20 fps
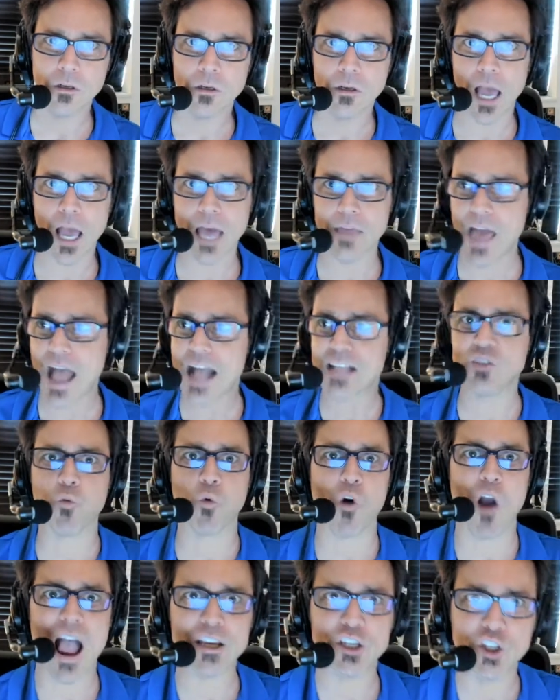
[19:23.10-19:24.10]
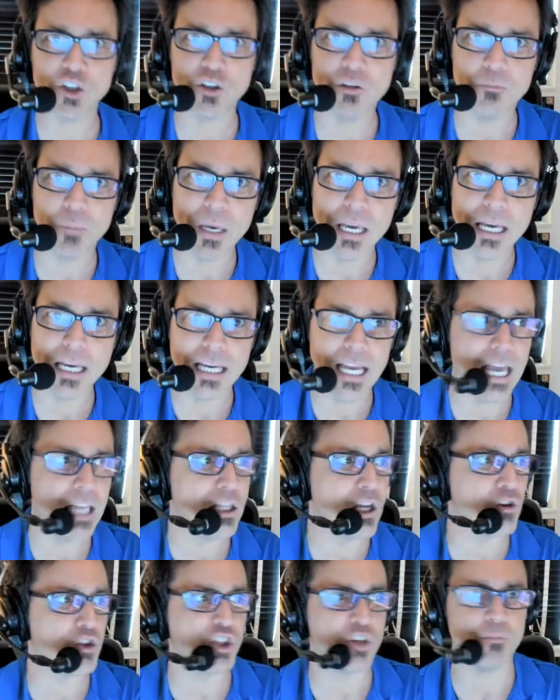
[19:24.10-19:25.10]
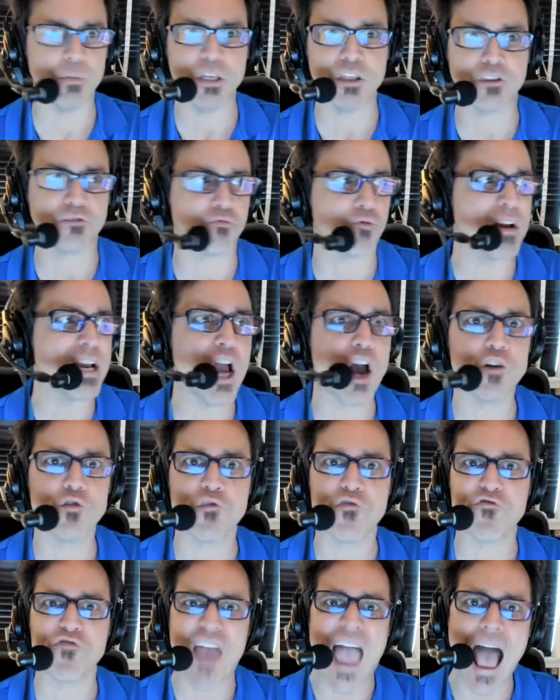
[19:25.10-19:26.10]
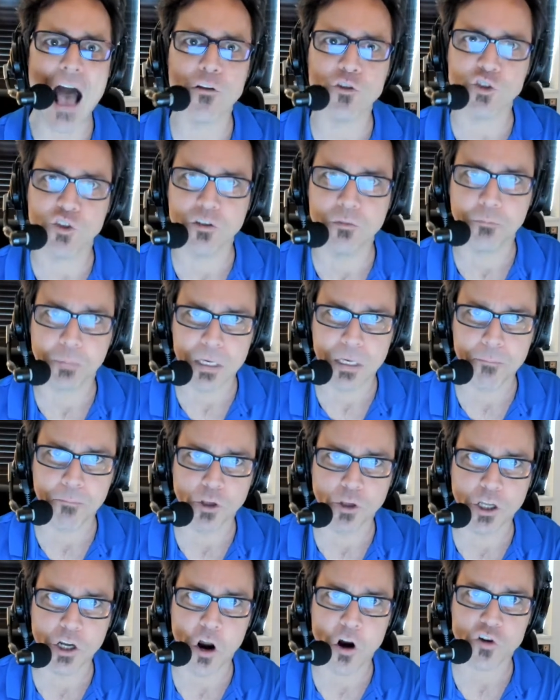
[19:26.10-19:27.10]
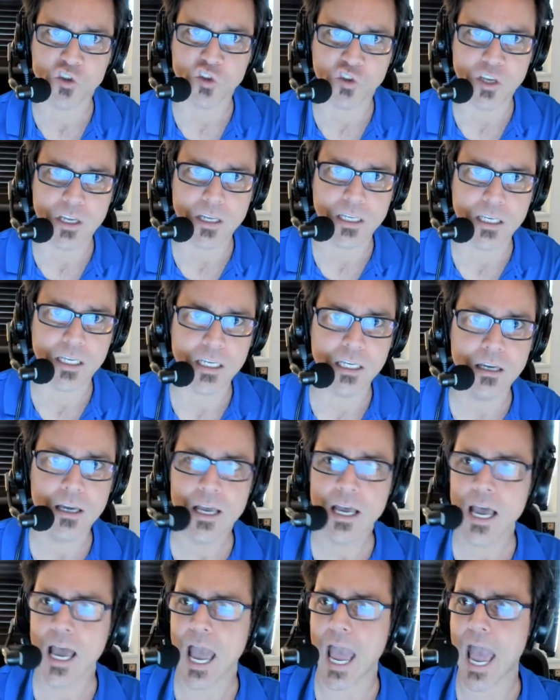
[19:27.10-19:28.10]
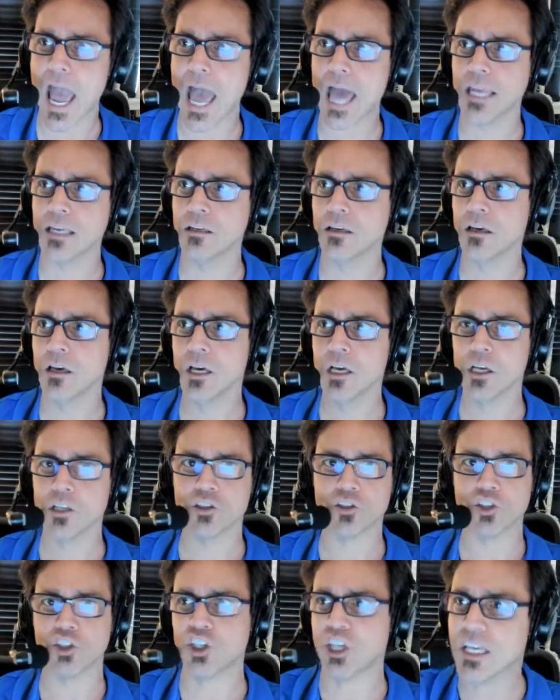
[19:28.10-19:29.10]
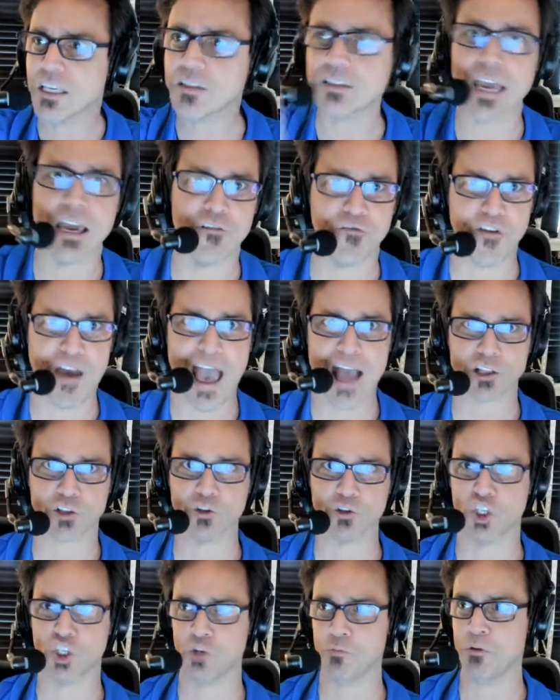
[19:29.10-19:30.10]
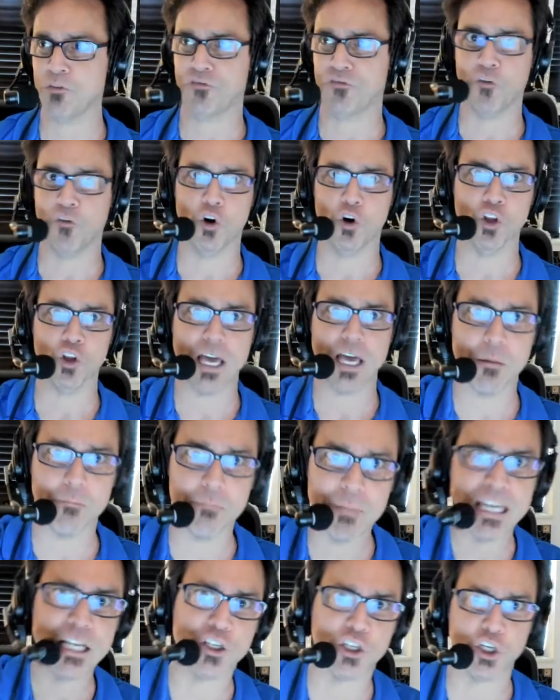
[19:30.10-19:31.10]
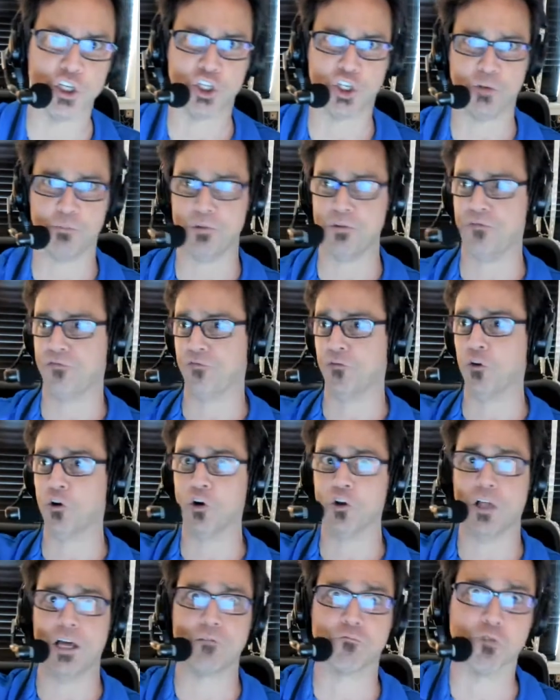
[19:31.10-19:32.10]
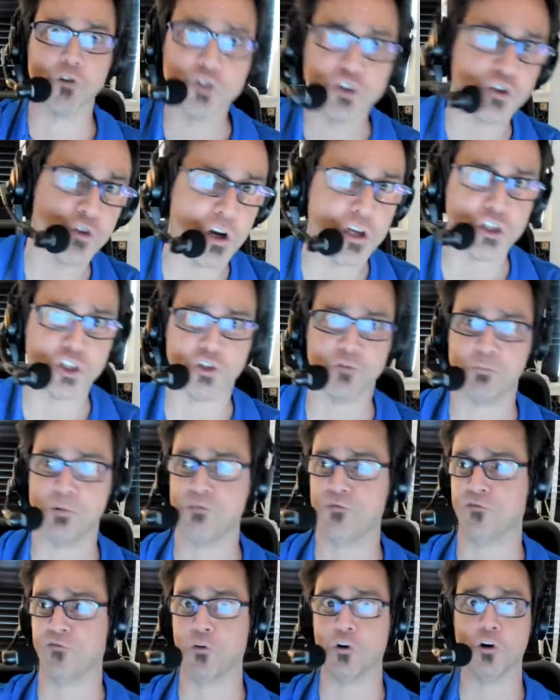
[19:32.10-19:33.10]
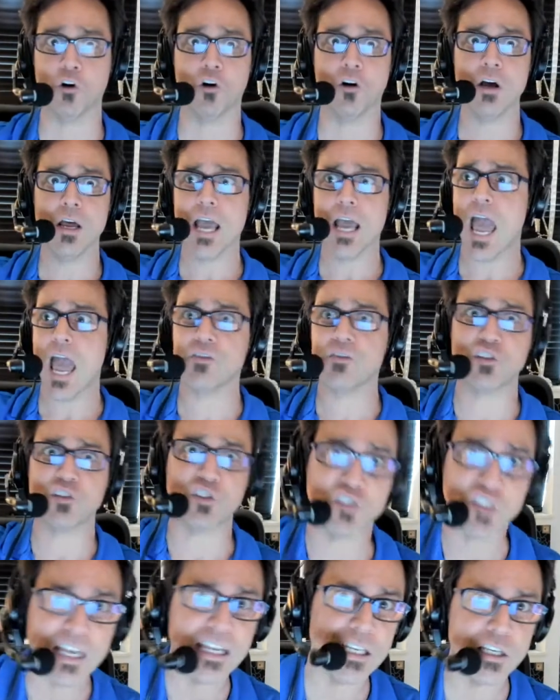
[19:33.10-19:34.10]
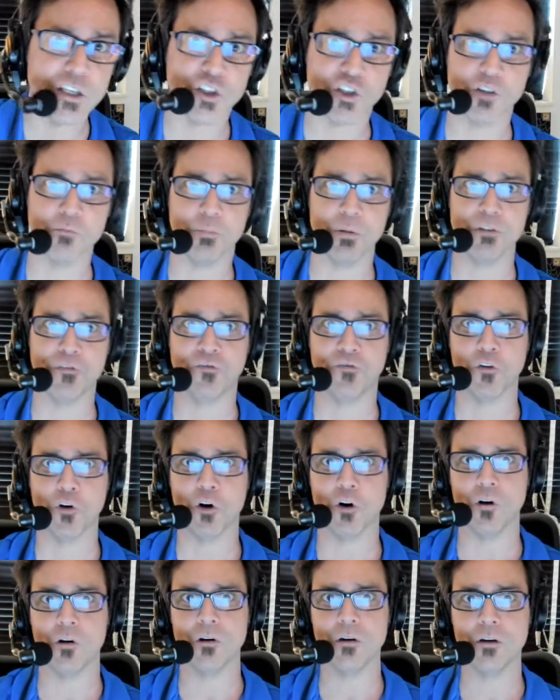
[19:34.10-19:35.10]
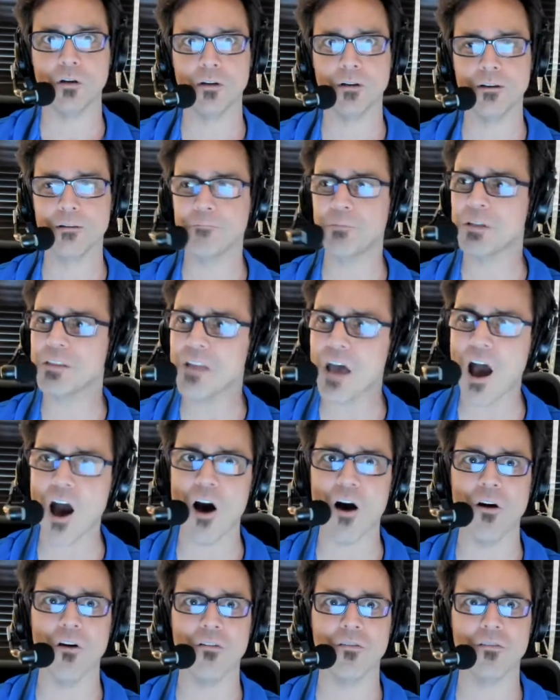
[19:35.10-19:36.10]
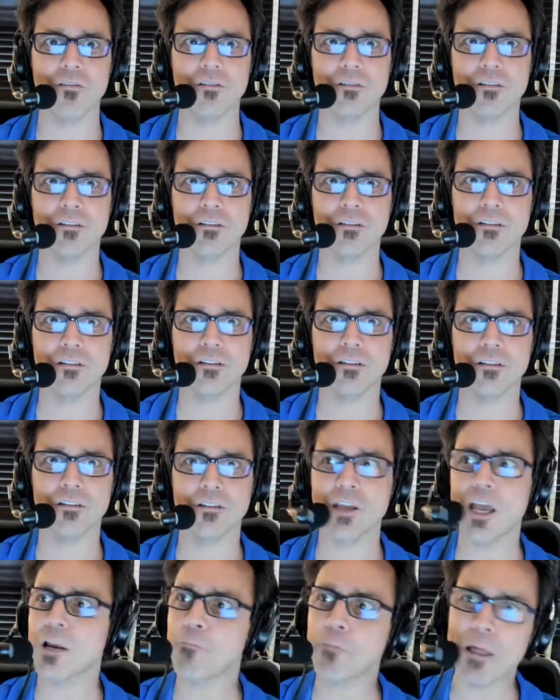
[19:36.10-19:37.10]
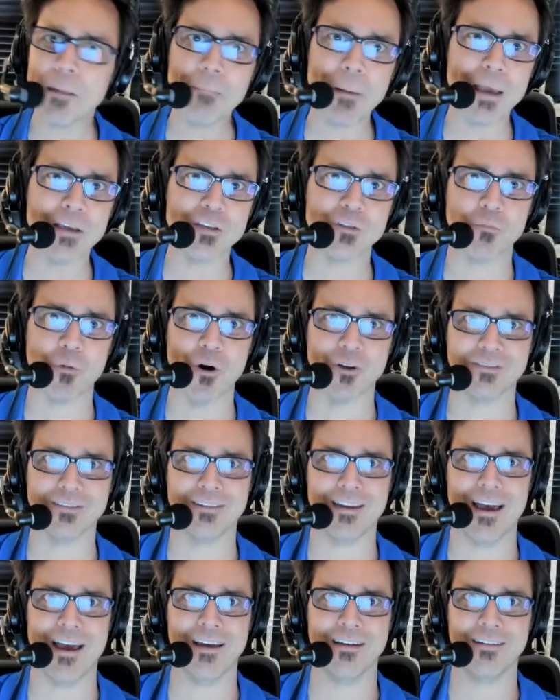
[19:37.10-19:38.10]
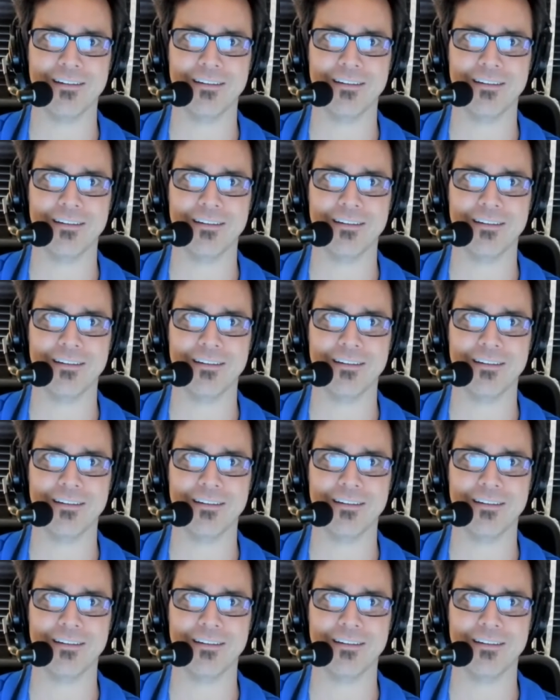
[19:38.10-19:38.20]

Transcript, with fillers: And that's where I should be. And there should be 300,000 people in our city. And Cheesecake Factory should be full. And Amicci should be full. And Ruth Chris should be full. And the city should be full. But no, you had to play baseball today.